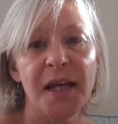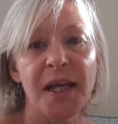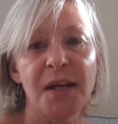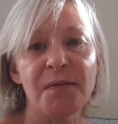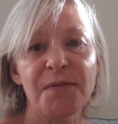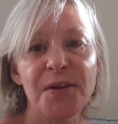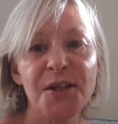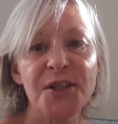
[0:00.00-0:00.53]

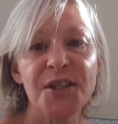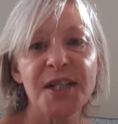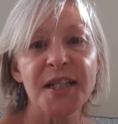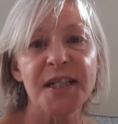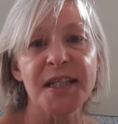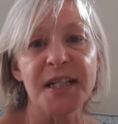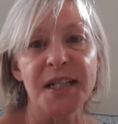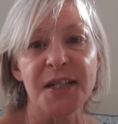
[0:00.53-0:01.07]
In verse
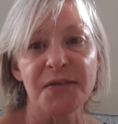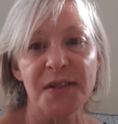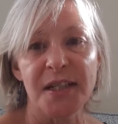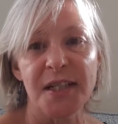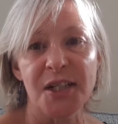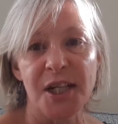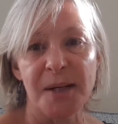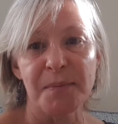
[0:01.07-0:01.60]
16 of
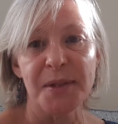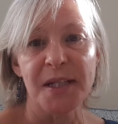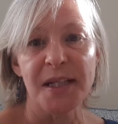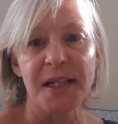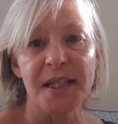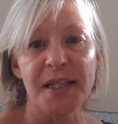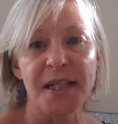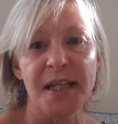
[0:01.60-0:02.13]
this chapter,
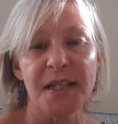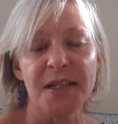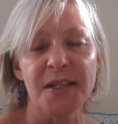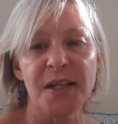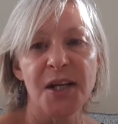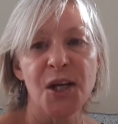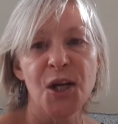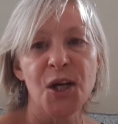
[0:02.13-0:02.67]
he says,
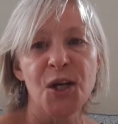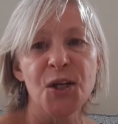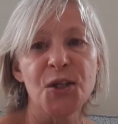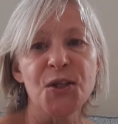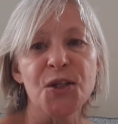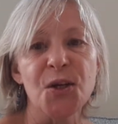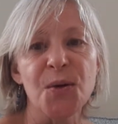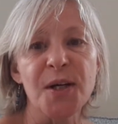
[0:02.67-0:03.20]

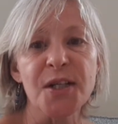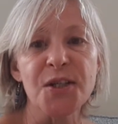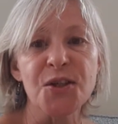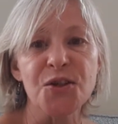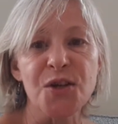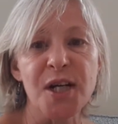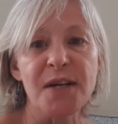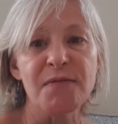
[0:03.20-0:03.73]
"So I
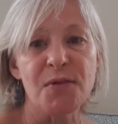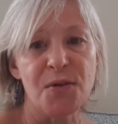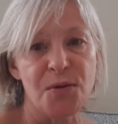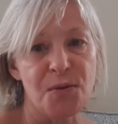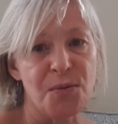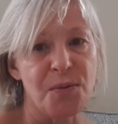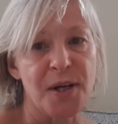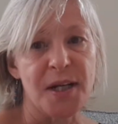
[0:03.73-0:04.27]
strive
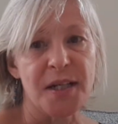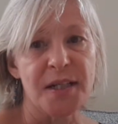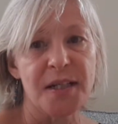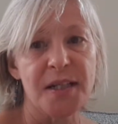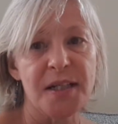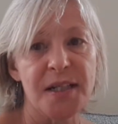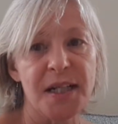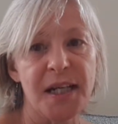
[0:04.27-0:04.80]
always
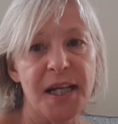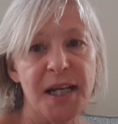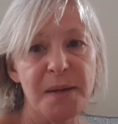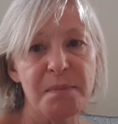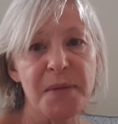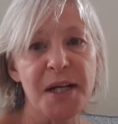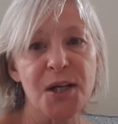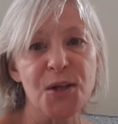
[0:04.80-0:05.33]
to
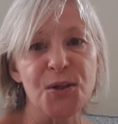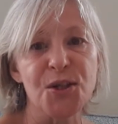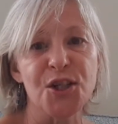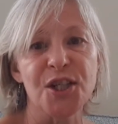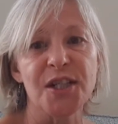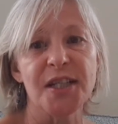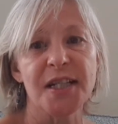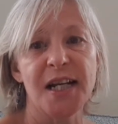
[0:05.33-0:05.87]
keep my
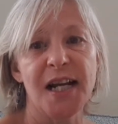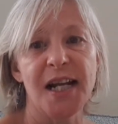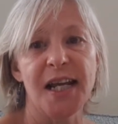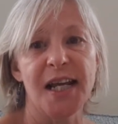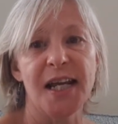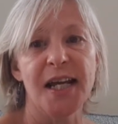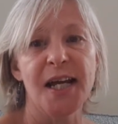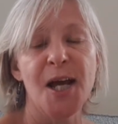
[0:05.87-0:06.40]
conscience
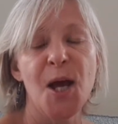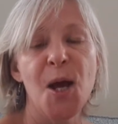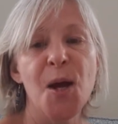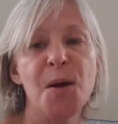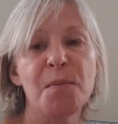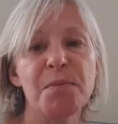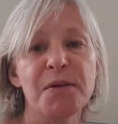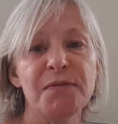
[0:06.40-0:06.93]
clear
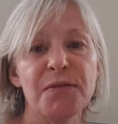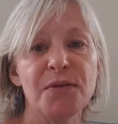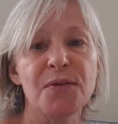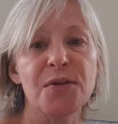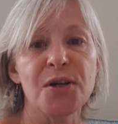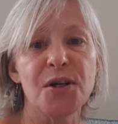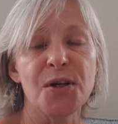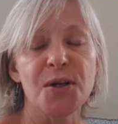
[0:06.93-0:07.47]

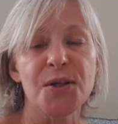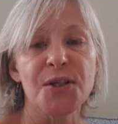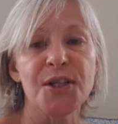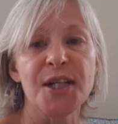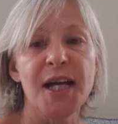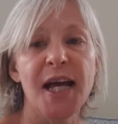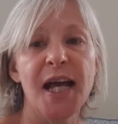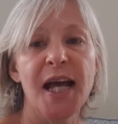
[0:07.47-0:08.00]
before God
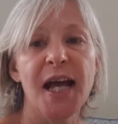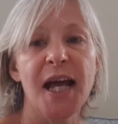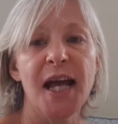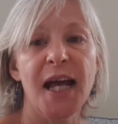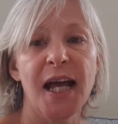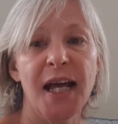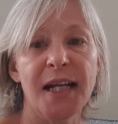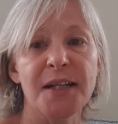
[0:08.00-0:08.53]

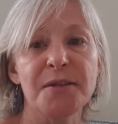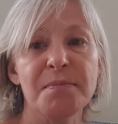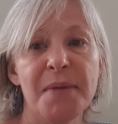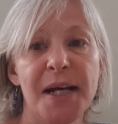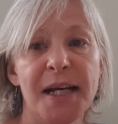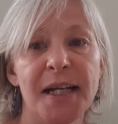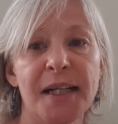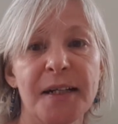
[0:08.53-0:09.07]
and
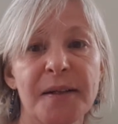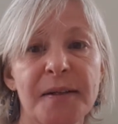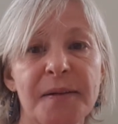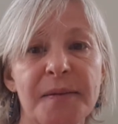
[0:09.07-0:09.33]
man."